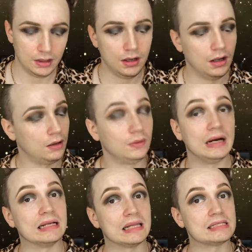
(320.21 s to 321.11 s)
All
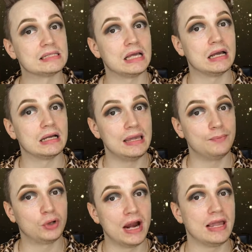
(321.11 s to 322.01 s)
right, let's keep
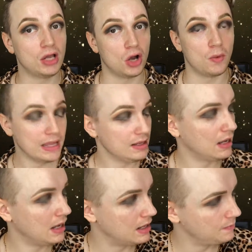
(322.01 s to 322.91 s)
praying and going.
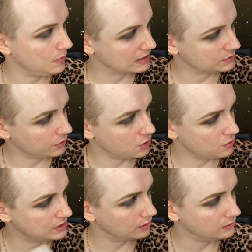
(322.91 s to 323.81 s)
Next, we're going to go
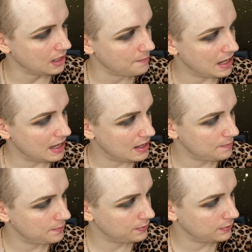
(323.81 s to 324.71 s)
into Club Hop.
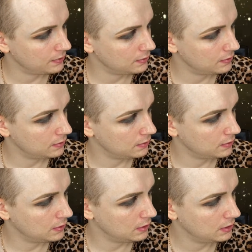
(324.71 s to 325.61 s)

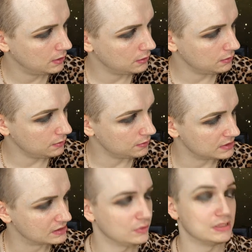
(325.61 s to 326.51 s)
Ooh, this
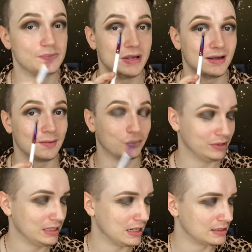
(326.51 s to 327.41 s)
one is picking up really
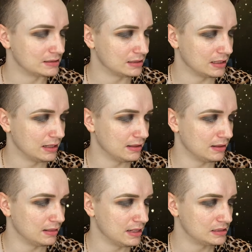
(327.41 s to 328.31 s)
nicely. And then
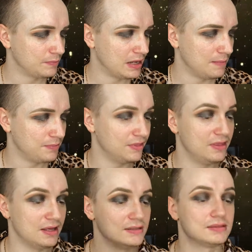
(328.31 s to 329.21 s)
let's pop
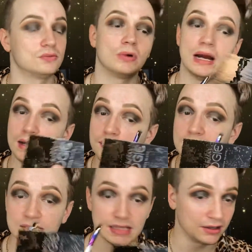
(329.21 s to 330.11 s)
this right in the
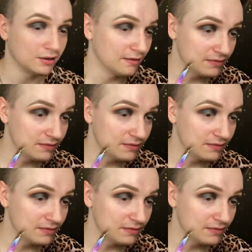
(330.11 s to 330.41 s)
center of the